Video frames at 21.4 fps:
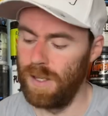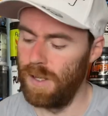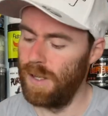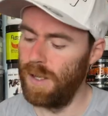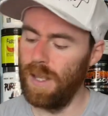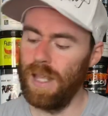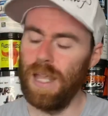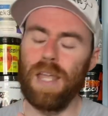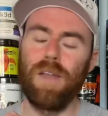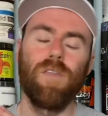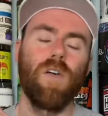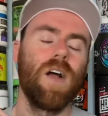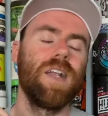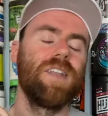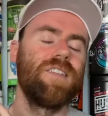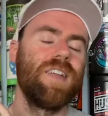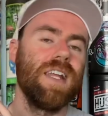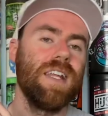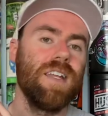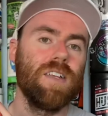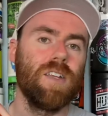if I
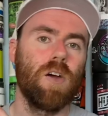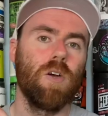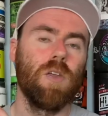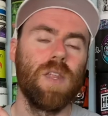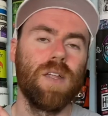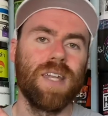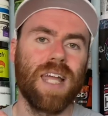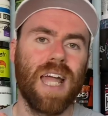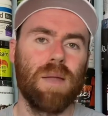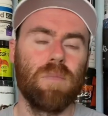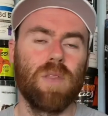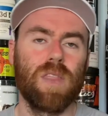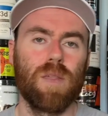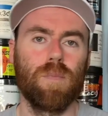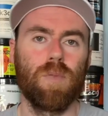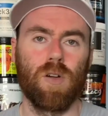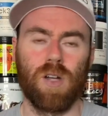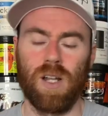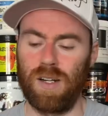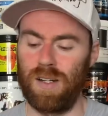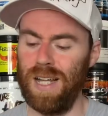didn't know the name of the
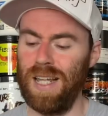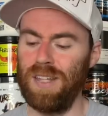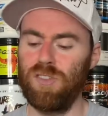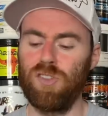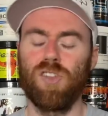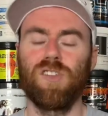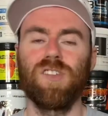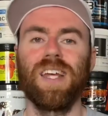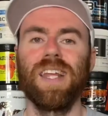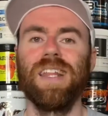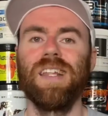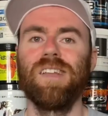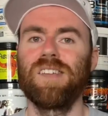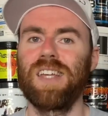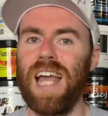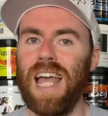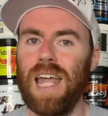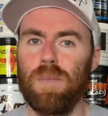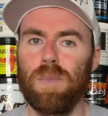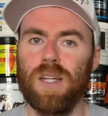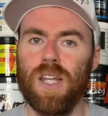product, let's just say this
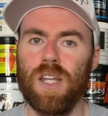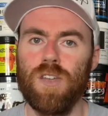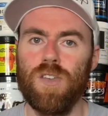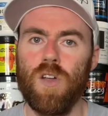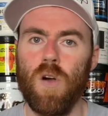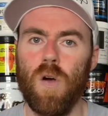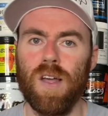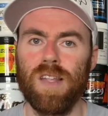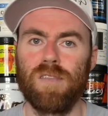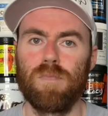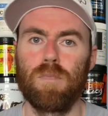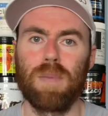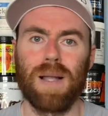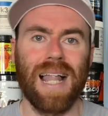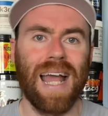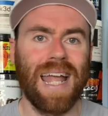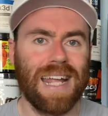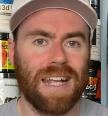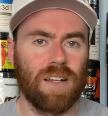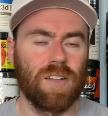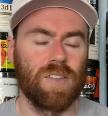came in a nice
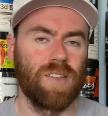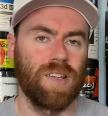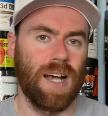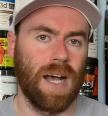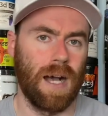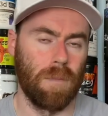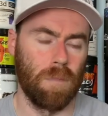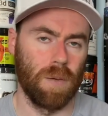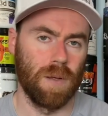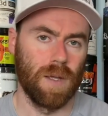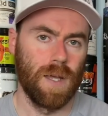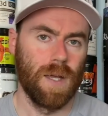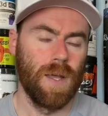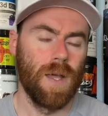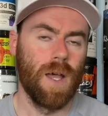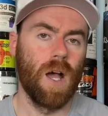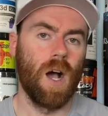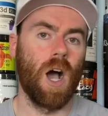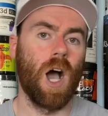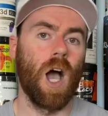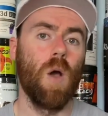blank tub,
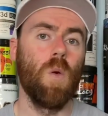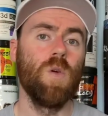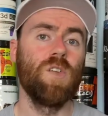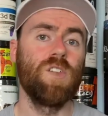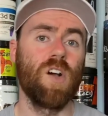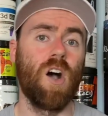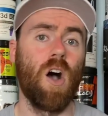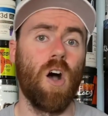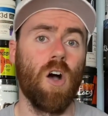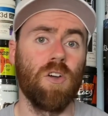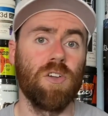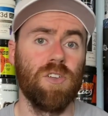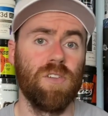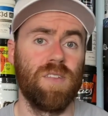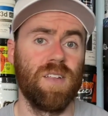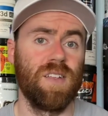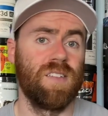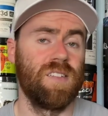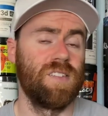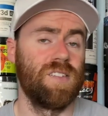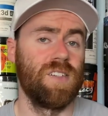I would argue
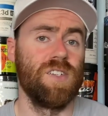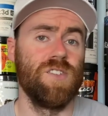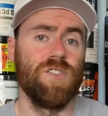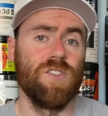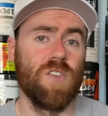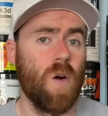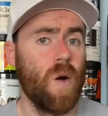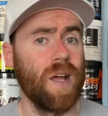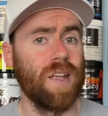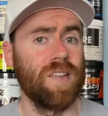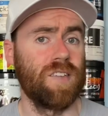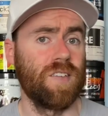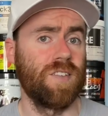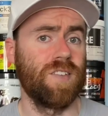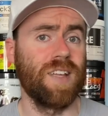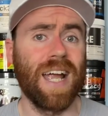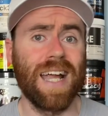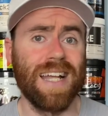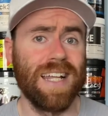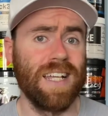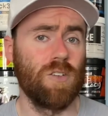this is a nice
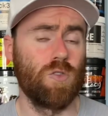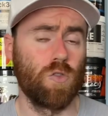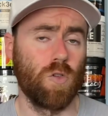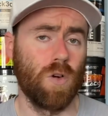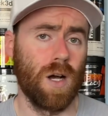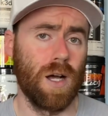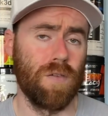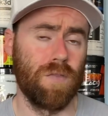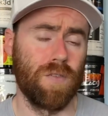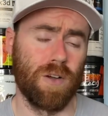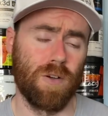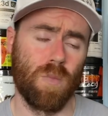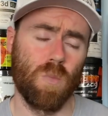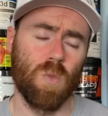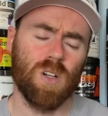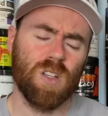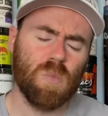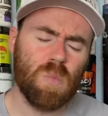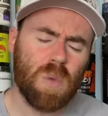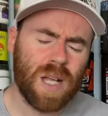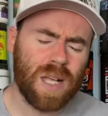daily driver. And
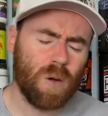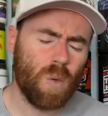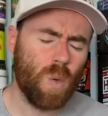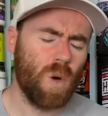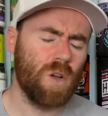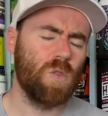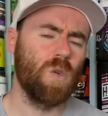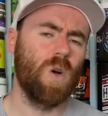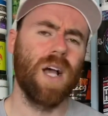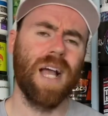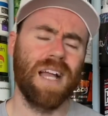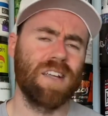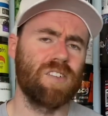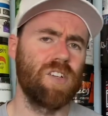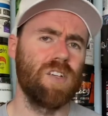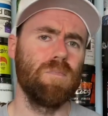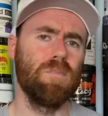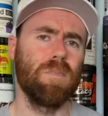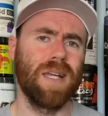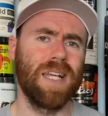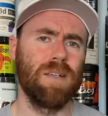what do I actually
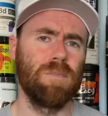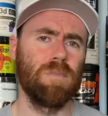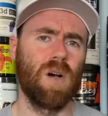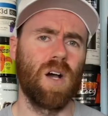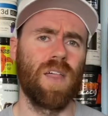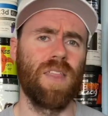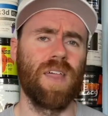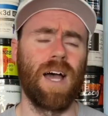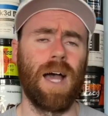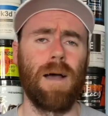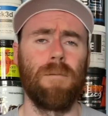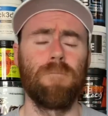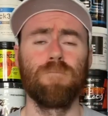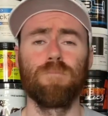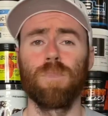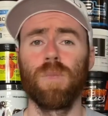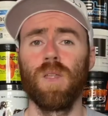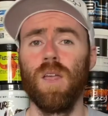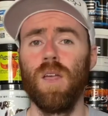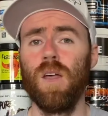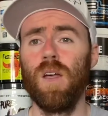mean by that?
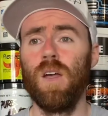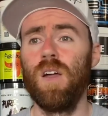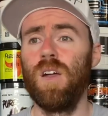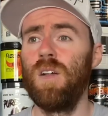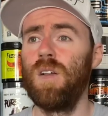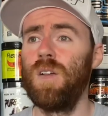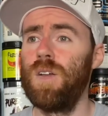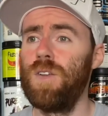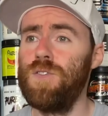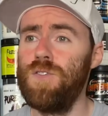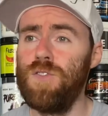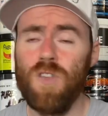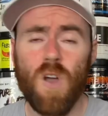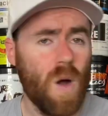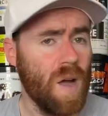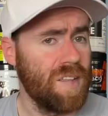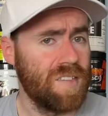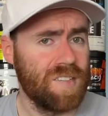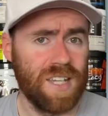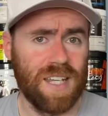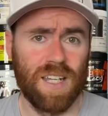
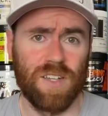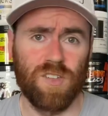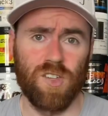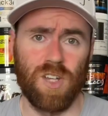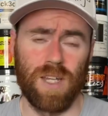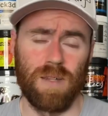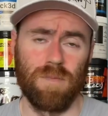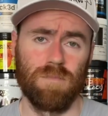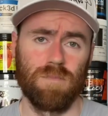Nice energy,